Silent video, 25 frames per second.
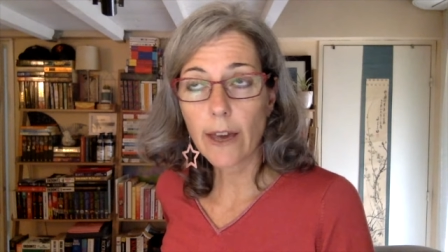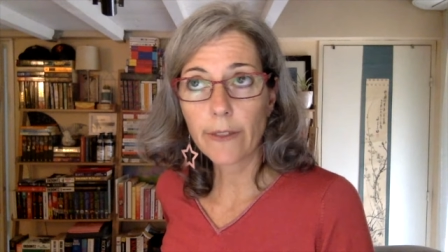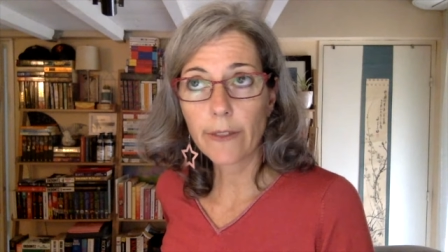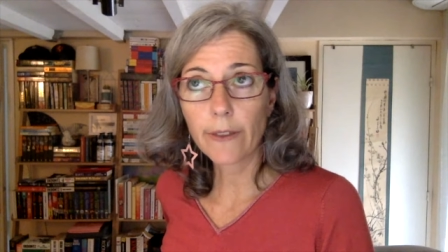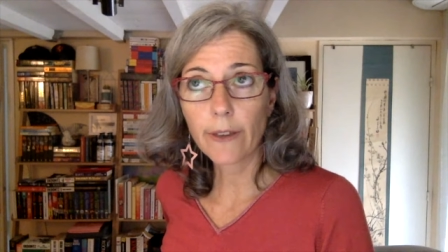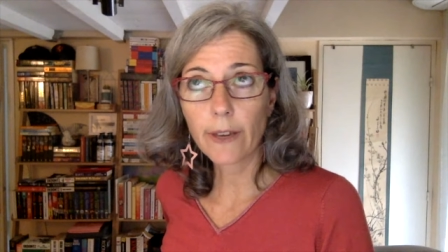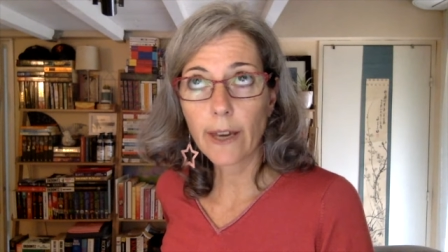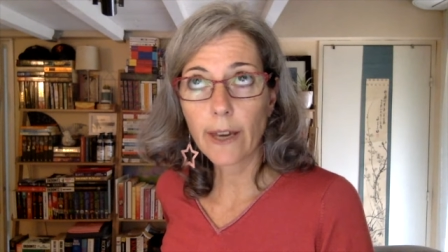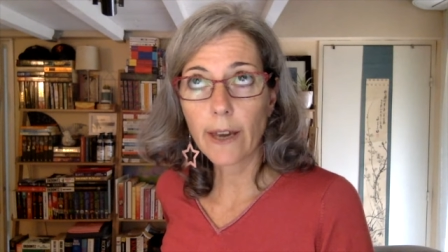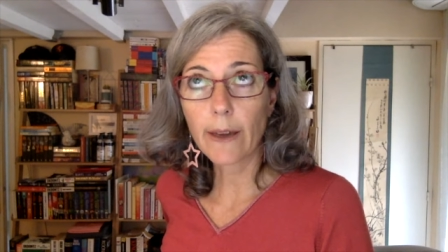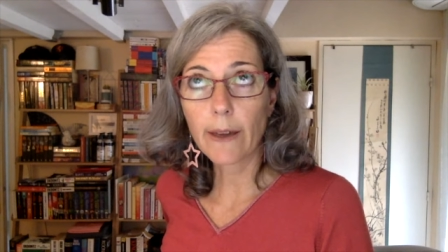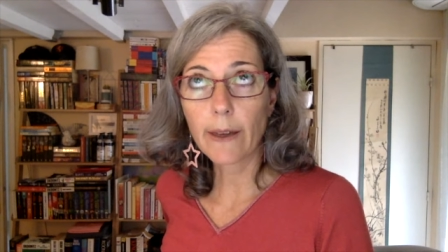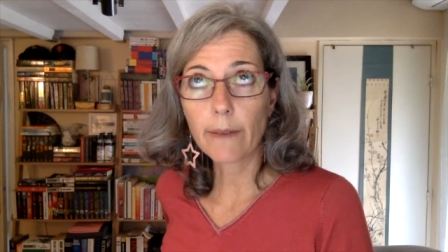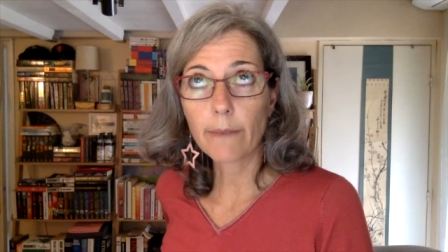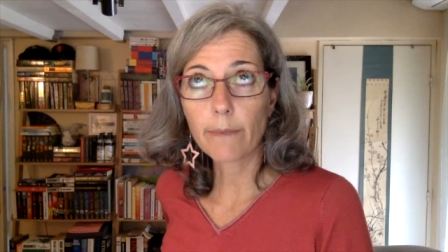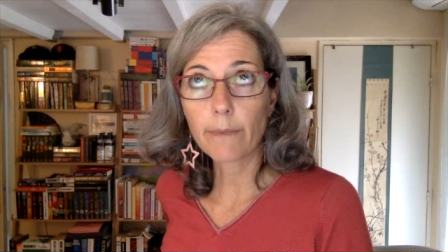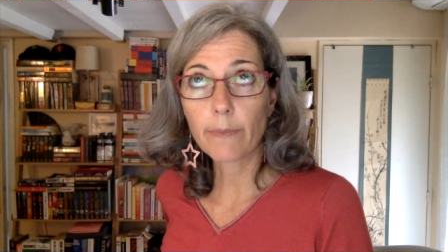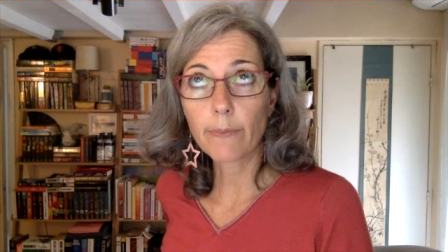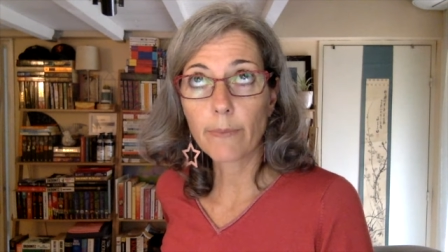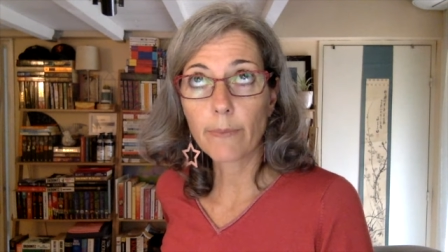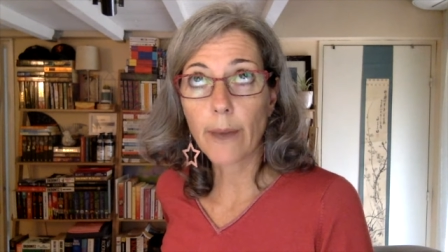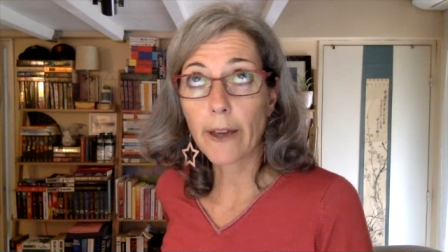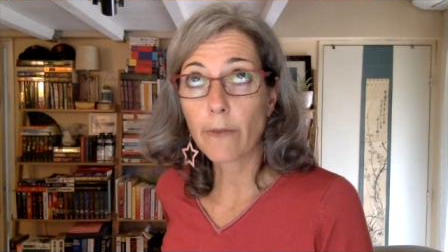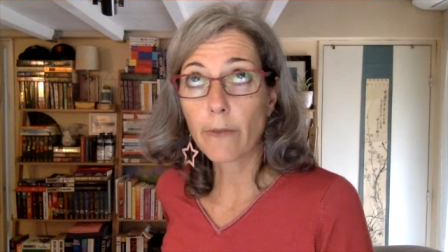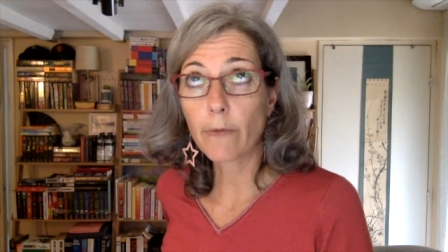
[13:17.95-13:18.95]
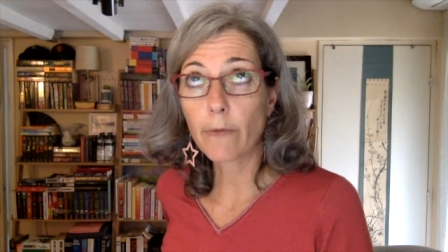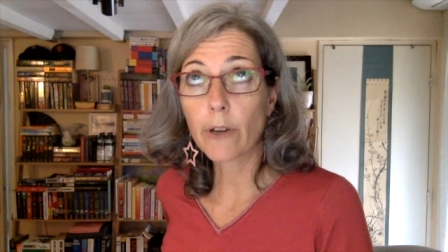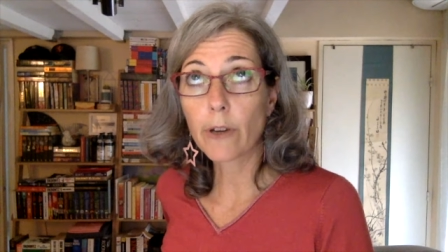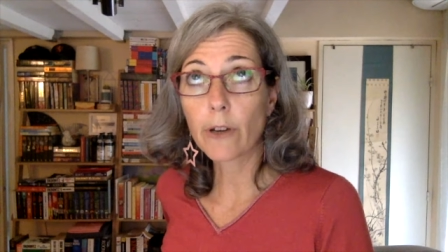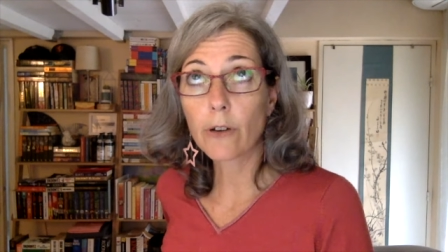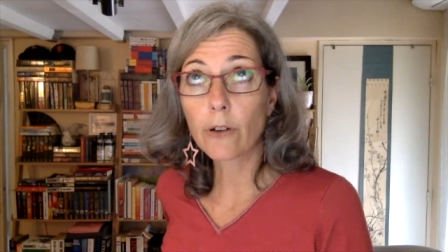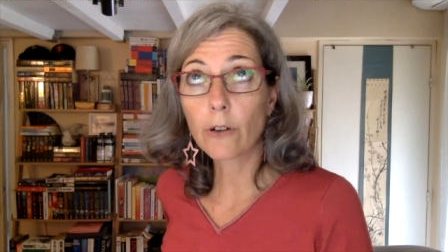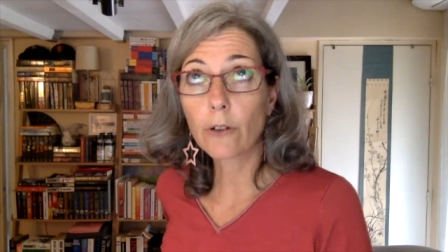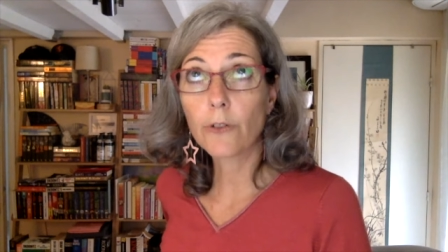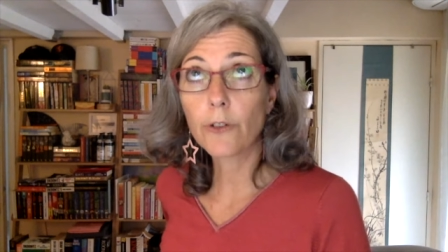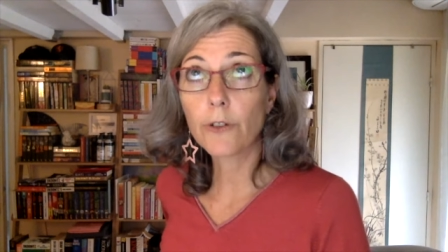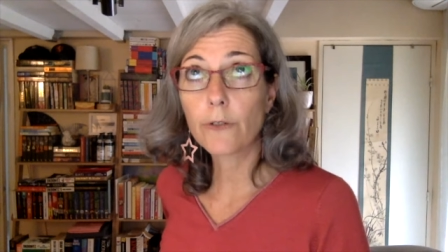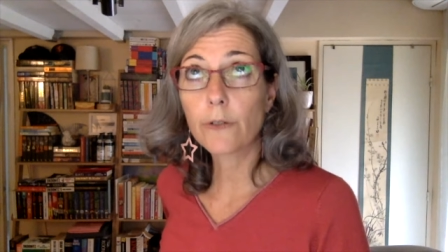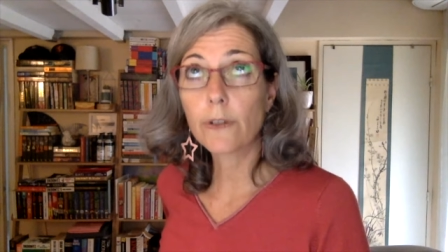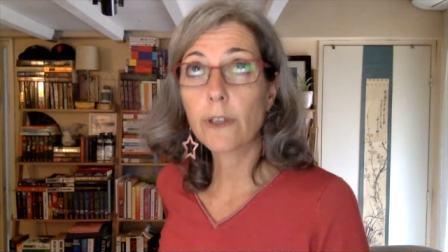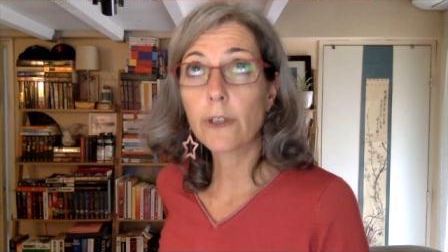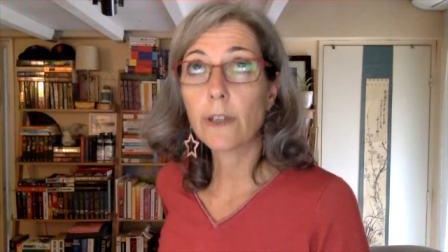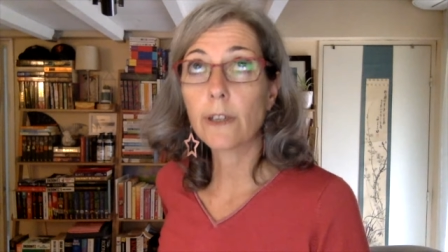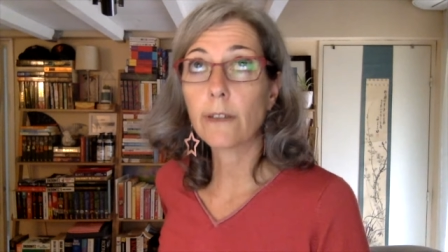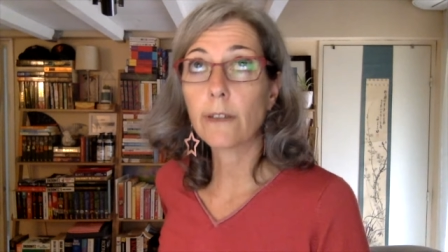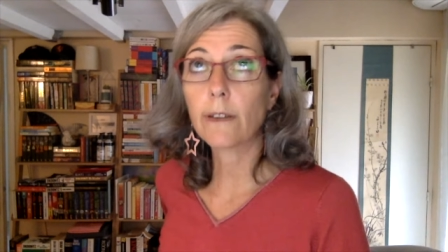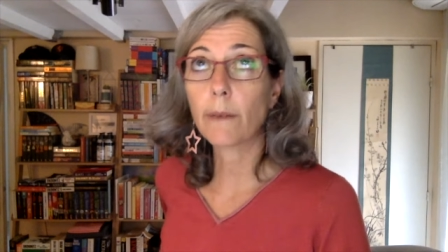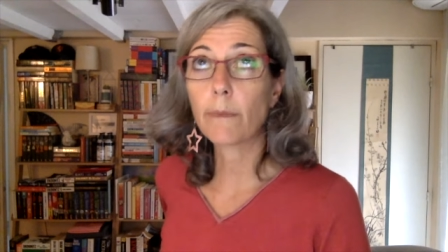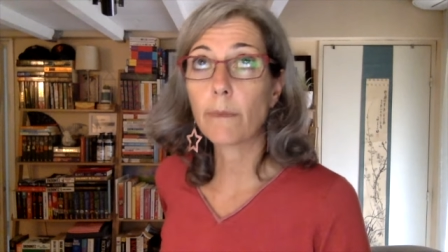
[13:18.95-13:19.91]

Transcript: I think I I recall using it.